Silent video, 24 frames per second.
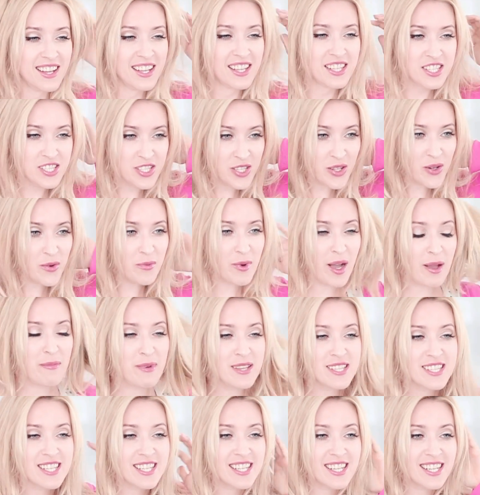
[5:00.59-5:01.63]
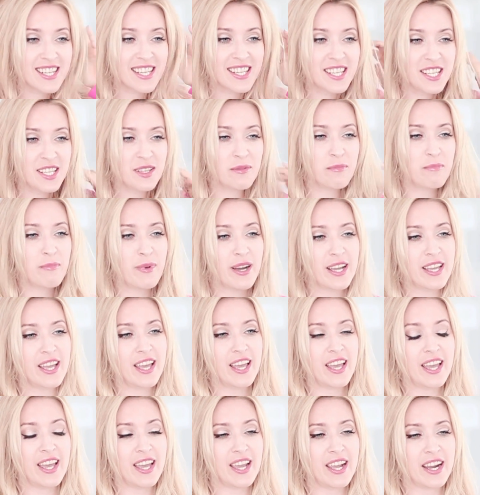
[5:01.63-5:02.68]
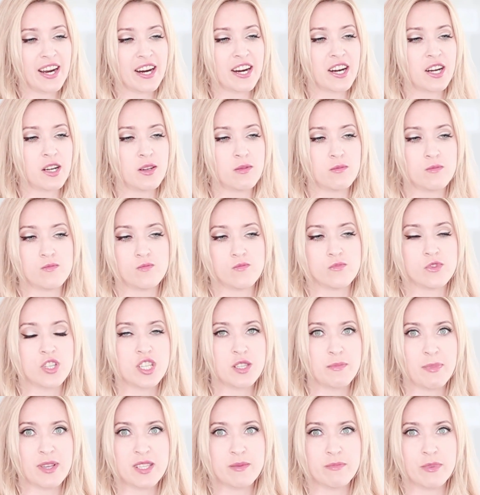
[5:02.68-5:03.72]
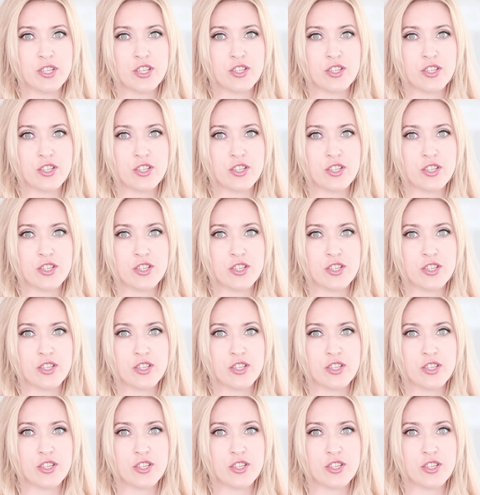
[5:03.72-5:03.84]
So I basically keep my hair just past my